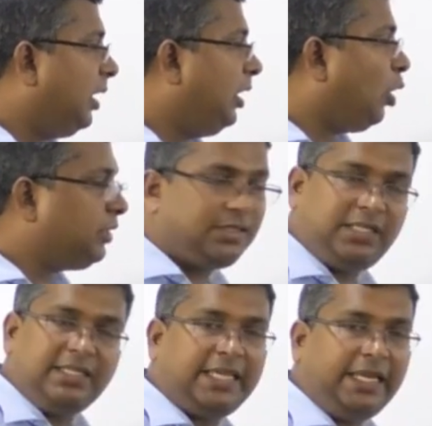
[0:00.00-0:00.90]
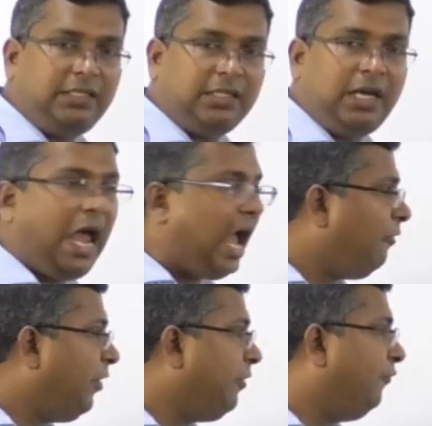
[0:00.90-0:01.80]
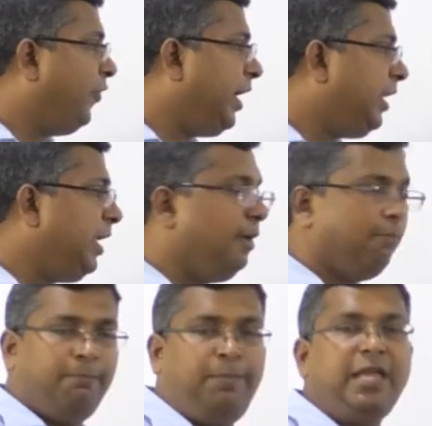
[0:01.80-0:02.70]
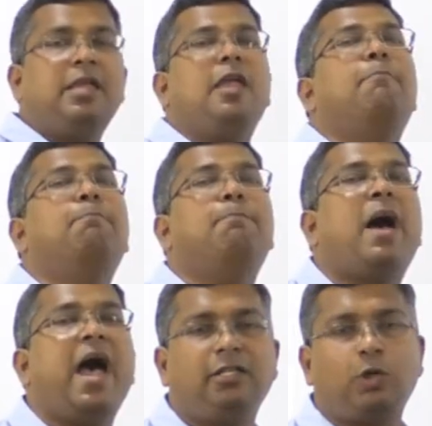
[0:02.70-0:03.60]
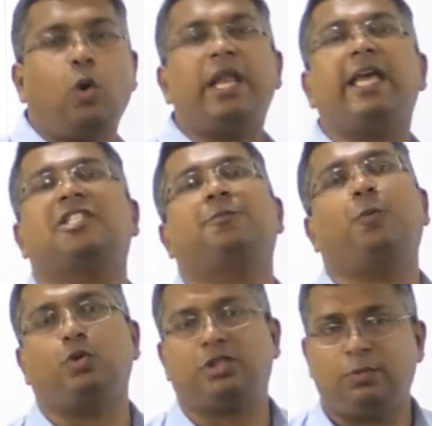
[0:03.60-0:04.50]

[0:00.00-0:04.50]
logistics sector have a very big impact on exports,